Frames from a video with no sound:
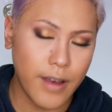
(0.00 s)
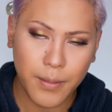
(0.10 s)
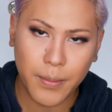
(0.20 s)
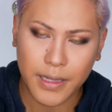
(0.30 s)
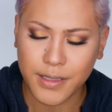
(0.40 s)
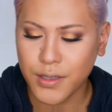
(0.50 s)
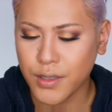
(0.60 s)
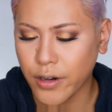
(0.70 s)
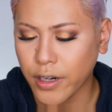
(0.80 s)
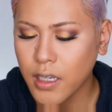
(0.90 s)
pencil,
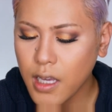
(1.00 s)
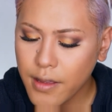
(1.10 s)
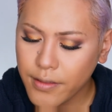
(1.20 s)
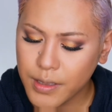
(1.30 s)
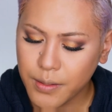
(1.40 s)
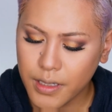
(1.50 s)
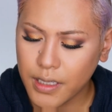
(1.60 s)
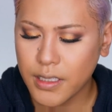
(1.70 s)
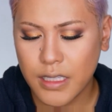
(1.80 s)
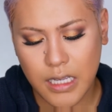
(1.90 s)
sorry. This one
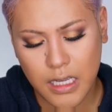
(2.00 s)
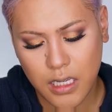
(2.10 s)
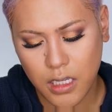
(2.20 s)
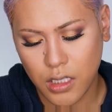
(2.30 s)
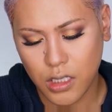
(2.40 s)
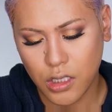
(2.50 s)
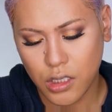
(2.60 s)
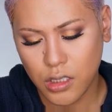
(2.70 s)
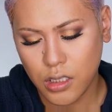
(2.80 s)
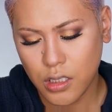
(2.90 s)
is
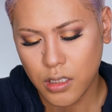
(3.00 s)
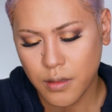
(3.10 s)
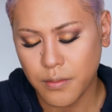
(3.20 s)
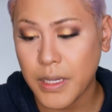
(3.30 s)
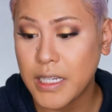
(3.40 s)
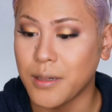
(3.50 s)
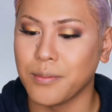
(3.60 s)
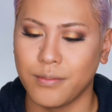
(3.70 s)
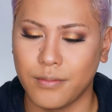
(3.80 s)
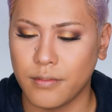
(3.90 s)
in medium.
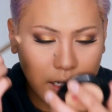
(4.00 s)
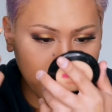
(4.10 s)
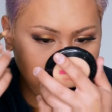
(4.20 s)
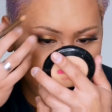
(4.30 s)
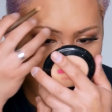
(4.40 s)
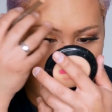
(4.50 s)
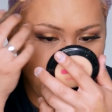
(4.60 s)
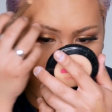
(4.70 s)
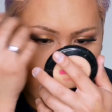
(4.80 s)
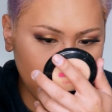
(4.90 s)
Kind of funny, this
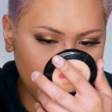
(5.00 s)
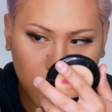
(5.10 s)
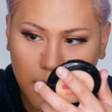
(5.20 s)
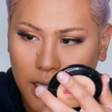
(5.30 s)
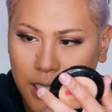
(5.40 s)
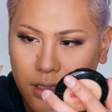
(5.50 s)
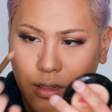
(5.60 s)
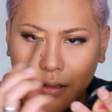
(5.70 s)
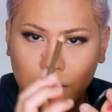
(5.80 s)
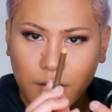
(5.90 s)
pencil looks like it's
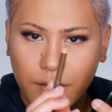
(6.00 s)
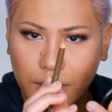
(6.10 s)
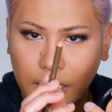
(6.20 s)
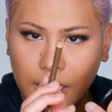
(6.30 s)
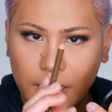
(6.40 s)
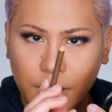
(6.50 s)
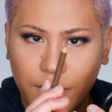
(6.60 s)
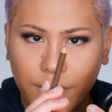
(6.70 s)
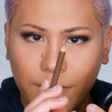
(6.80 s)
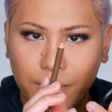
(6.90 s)
got like little
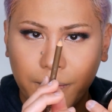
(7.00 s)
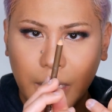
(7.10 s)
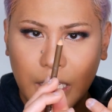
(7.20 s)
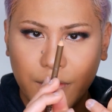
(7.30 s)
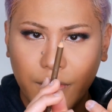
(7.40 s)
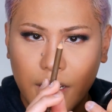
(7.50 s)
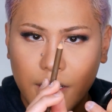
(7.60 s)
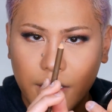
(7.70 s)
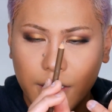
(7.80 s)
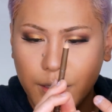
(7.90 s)
peach
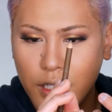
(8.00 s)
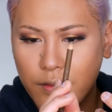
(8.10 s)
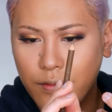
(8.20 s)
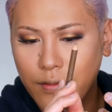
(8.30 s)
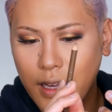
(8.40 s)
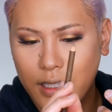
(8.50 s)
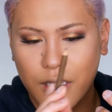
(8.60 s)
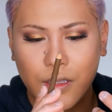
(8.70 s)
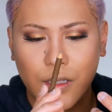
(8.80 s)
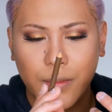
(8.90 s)
fuzz, if I
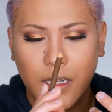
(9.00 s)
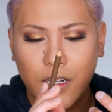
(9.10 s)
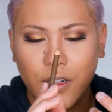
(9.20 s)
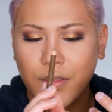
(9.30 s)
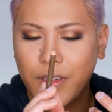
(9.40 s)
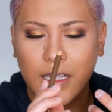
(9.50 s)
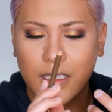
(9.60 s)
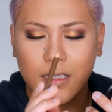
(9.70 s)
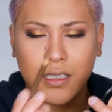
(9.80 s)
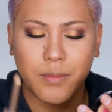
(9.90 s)
can zoom in. I don't know if you guys
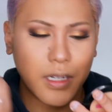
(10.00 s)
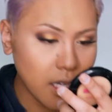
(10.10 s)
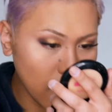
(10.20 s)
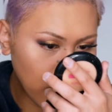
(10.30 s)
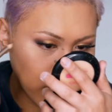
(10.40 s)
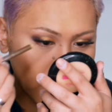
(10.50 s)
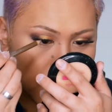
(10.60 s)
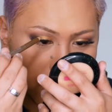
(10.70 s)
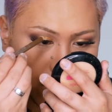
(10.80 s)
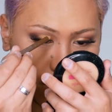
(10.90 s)
can see it, but it looks like
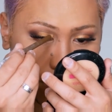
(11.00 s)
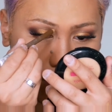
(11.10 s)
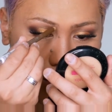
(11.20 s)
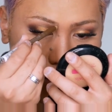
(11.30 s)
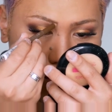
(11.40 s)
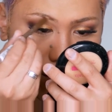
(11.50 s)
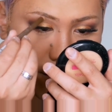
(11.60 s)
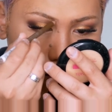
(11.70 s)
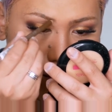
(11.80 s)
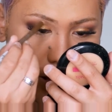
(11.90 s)
it's got bits of
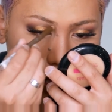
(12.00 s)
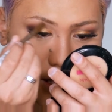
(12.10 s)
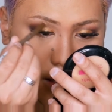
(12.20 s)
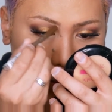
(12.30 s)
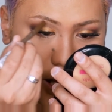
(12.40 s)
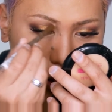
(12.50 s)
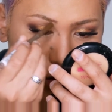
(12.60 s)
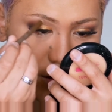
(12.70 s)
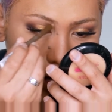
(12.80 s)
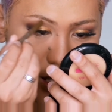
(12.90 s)
peach
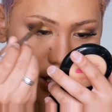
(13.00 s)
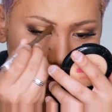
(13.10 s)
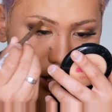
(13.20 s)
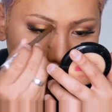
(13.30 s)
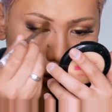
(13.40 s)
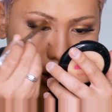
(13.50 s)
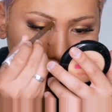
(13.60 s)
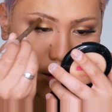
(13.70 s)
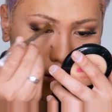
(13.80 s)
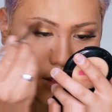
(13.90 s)
fuzz. It's actually quite
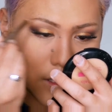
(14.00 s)
cute.